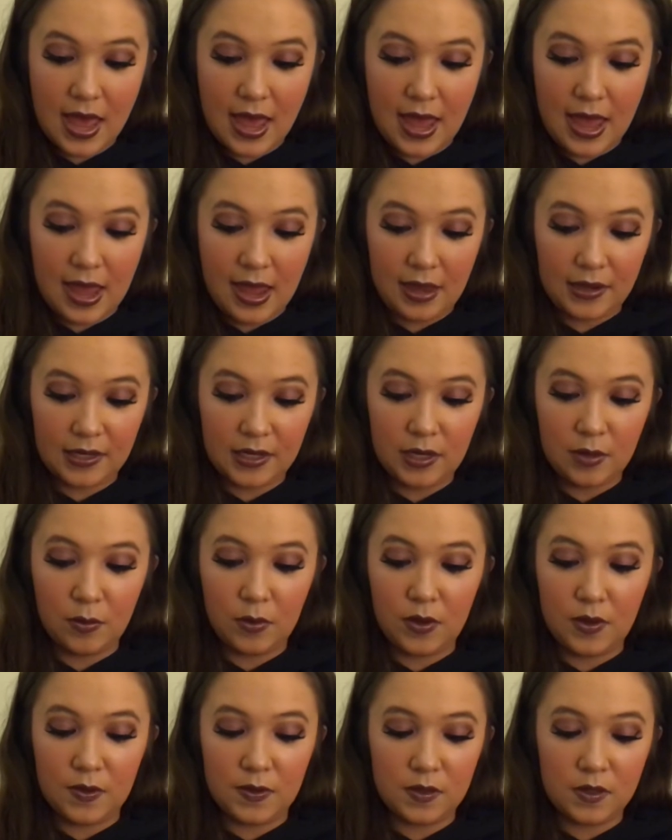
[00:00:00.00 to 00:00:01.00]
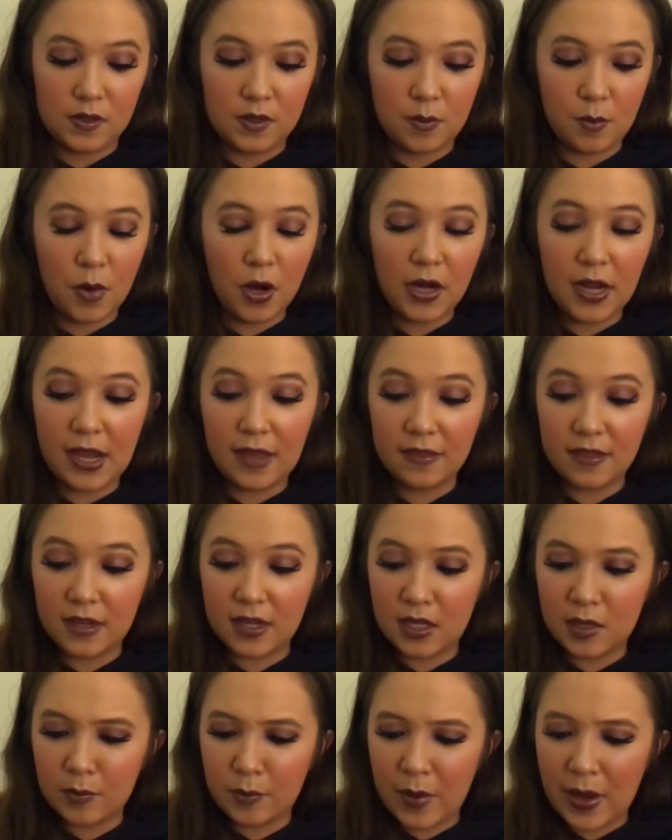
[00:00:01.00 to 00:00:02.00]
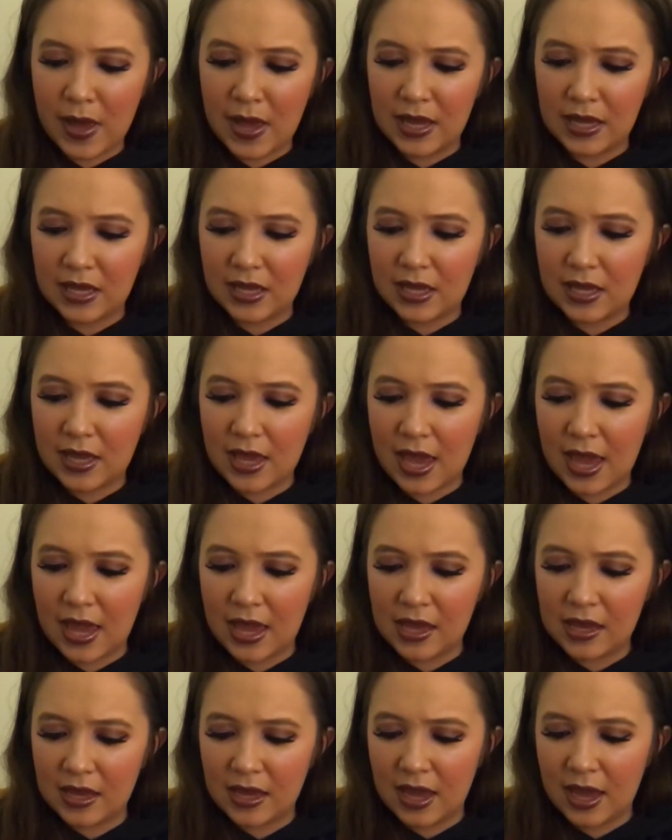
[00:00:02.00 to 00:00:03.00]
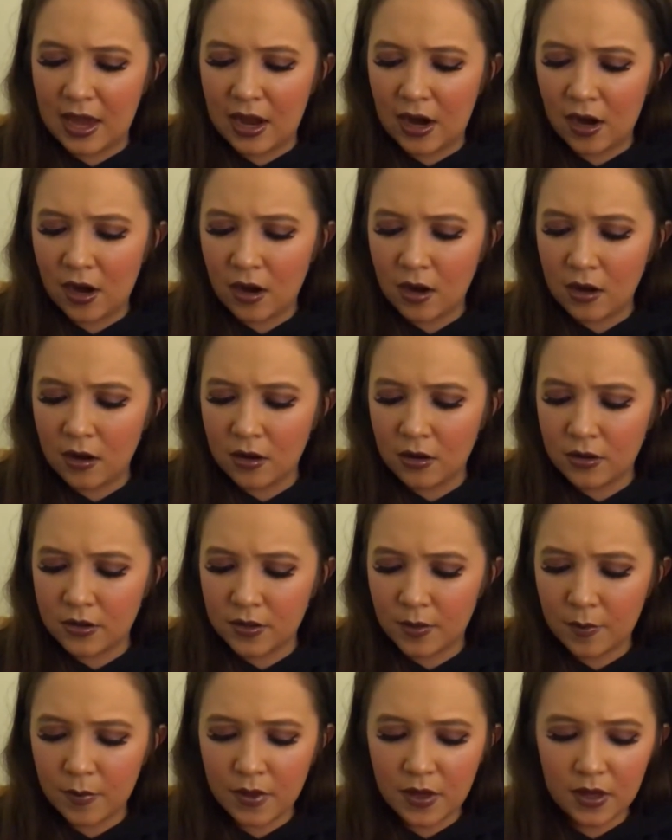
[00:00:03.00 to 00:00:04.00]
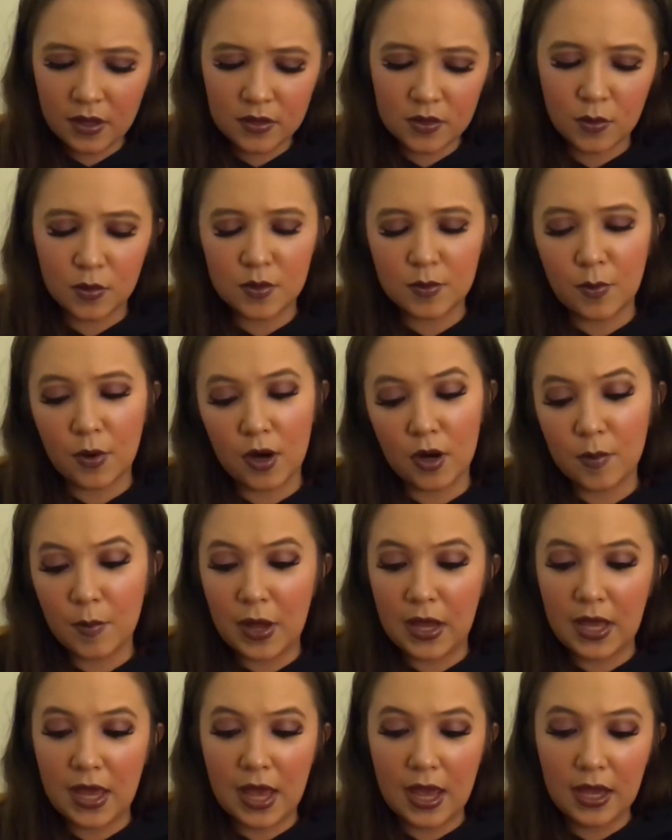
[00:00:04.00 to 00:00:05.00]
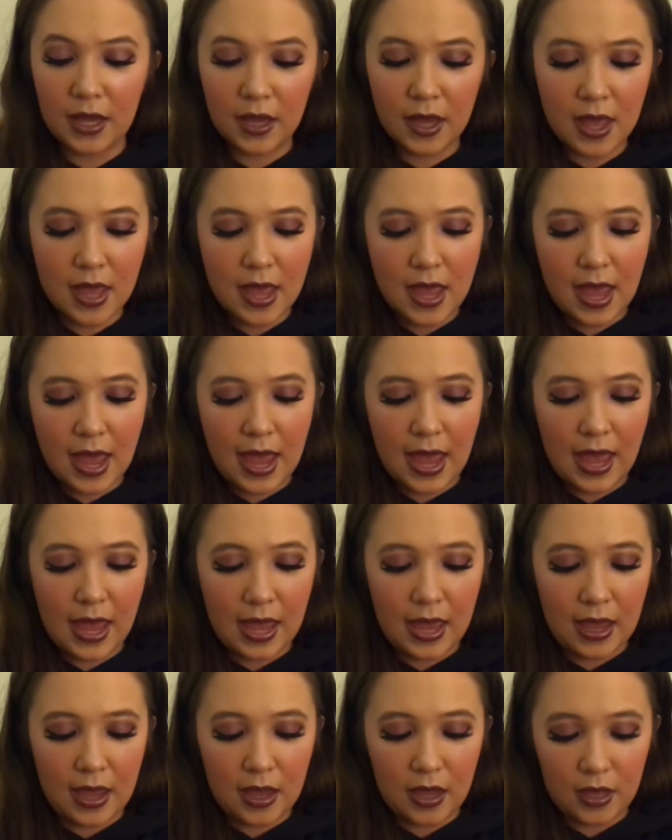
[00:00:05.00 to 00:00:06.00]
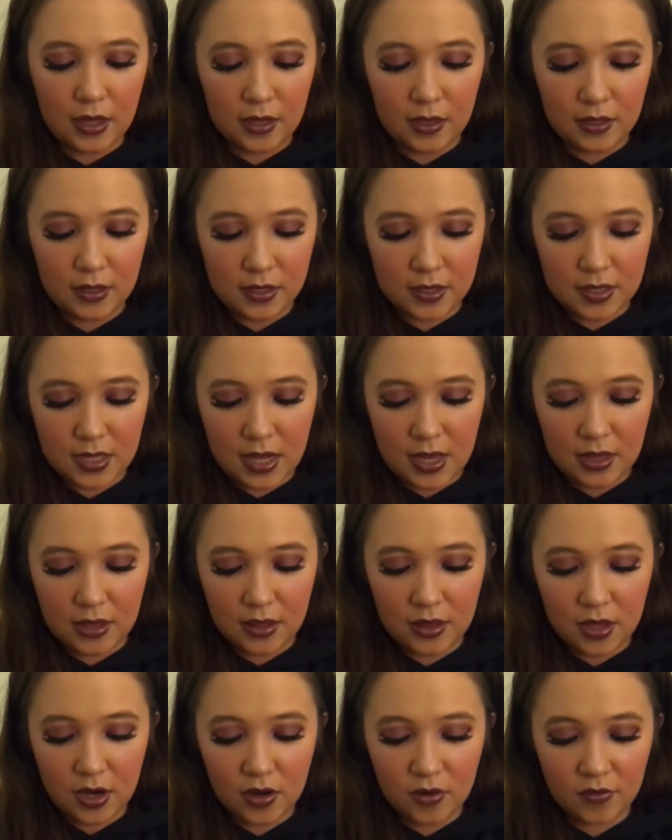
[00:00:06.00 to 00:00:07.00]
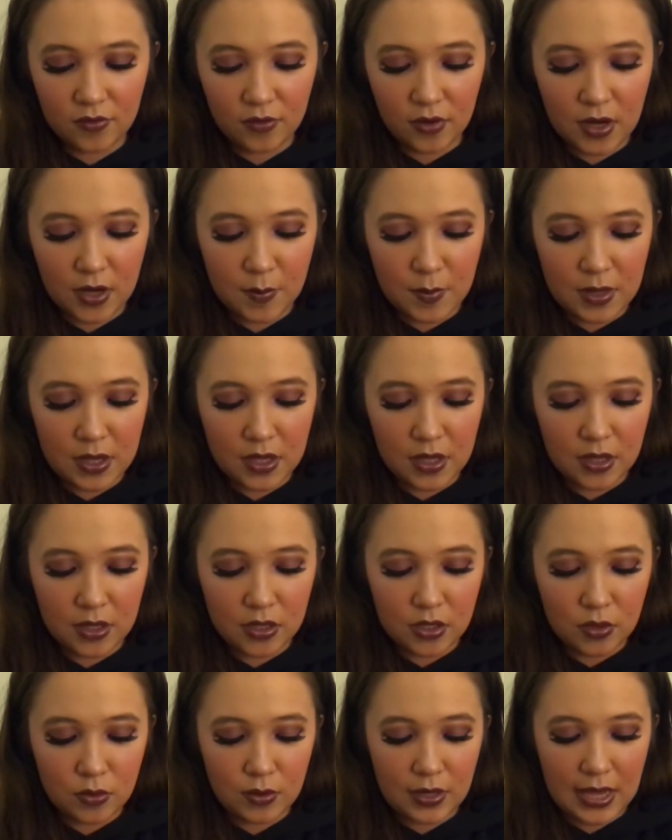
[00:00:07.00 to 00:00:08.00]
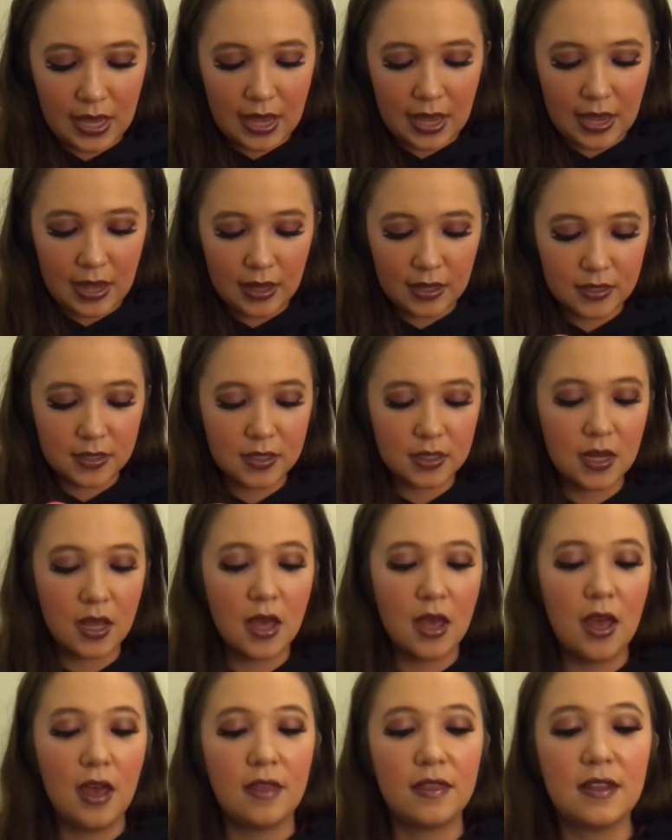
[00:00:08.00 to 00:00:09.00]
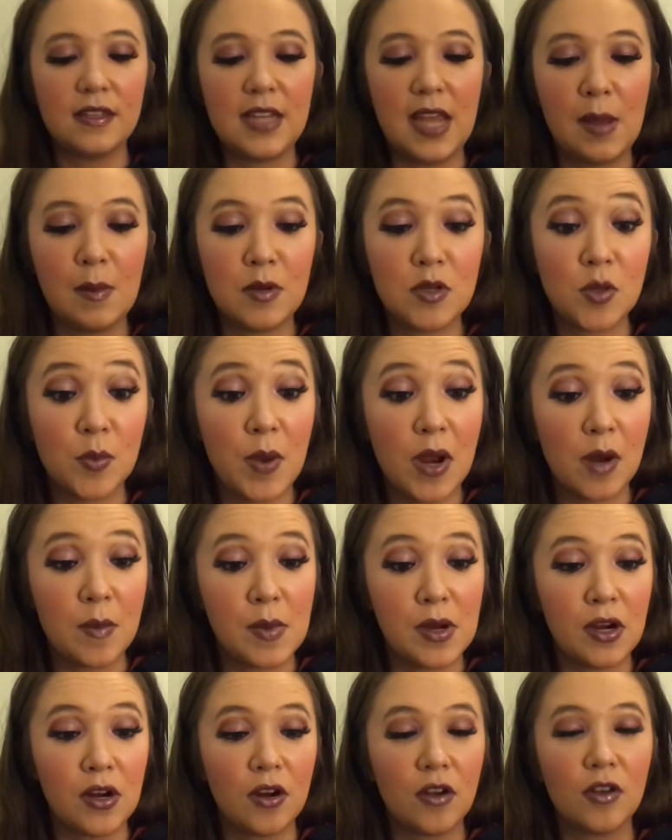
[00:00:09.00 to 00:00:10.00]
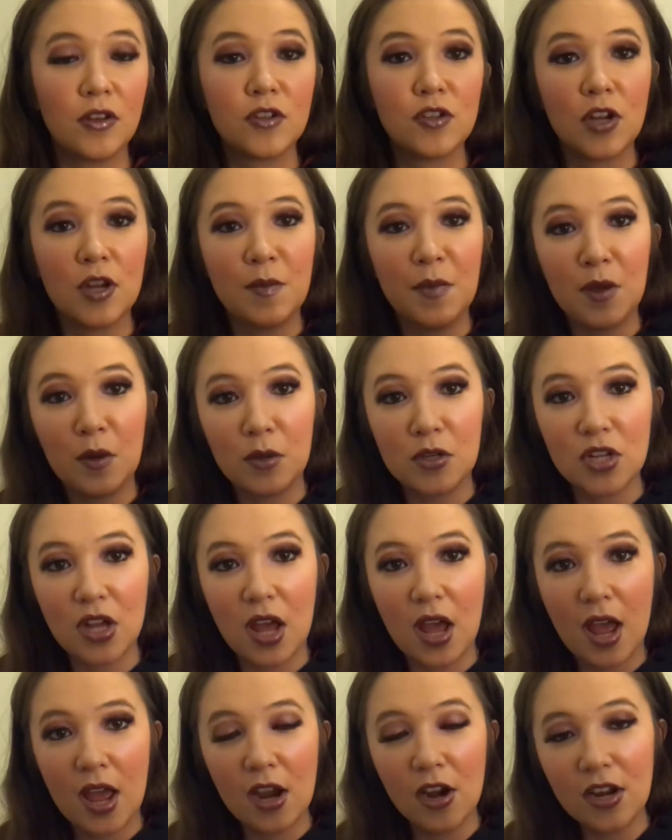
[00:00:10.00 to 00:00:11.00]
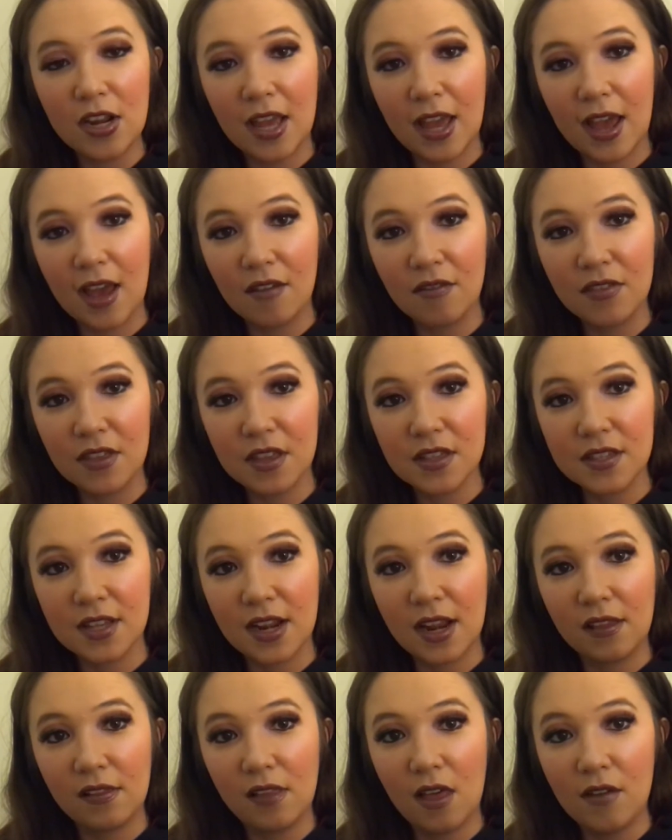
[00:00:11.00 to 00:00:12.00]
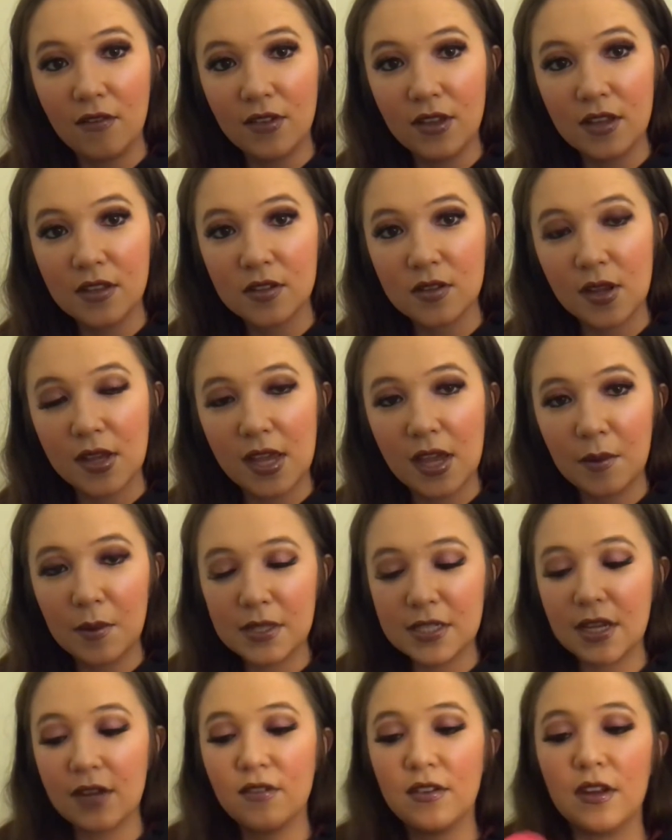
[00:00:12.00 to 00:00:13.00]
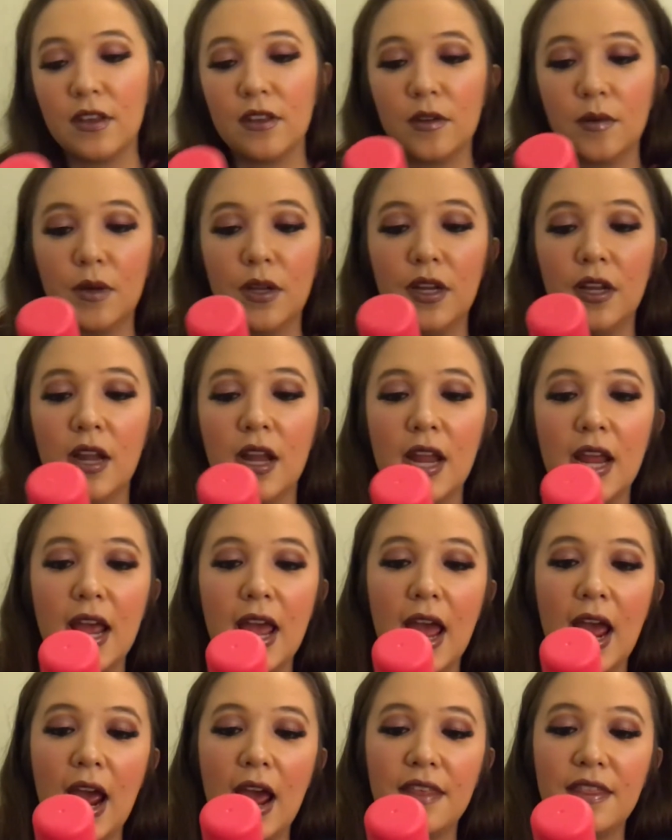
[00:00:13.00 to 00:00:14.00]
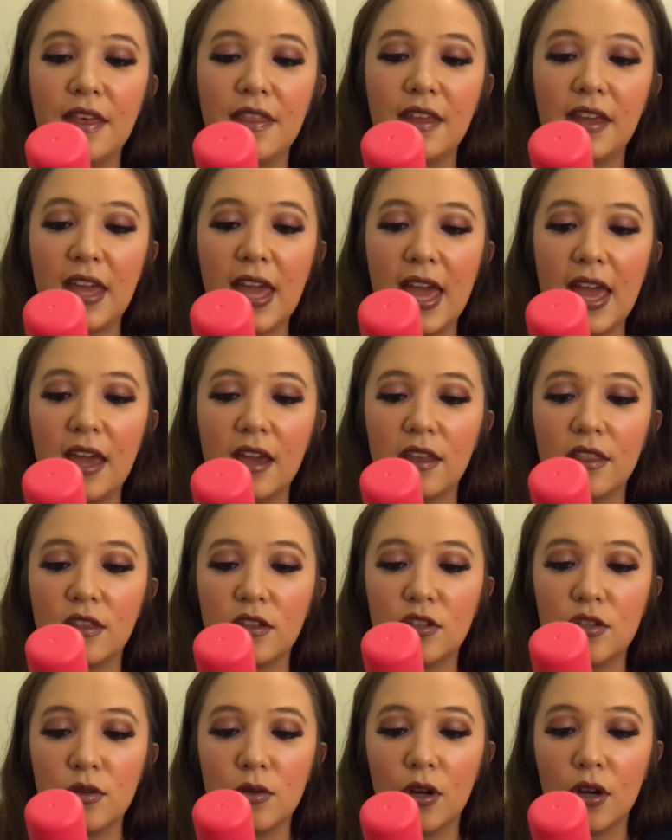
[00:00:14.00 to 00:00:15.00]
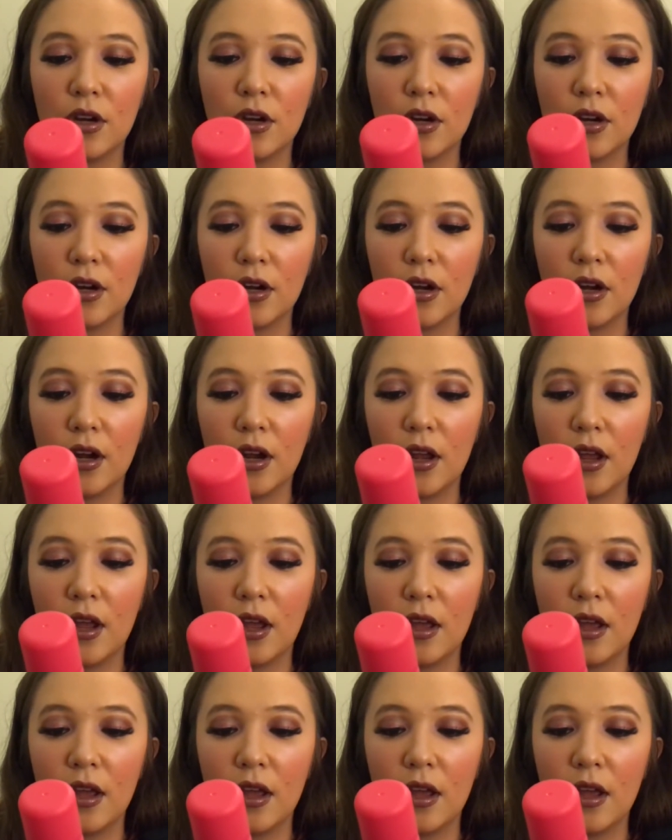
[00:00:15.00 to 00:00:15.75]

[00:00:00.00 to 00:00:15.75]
And it was Mark Anthony by Cake Hair or something. So it was Mark by Cake. And in their freebie, you get the Damage Repair Miracle Treatment, which I already have this and I love it. So I can't wait to have another one. And then the Cake, the Do-Gooder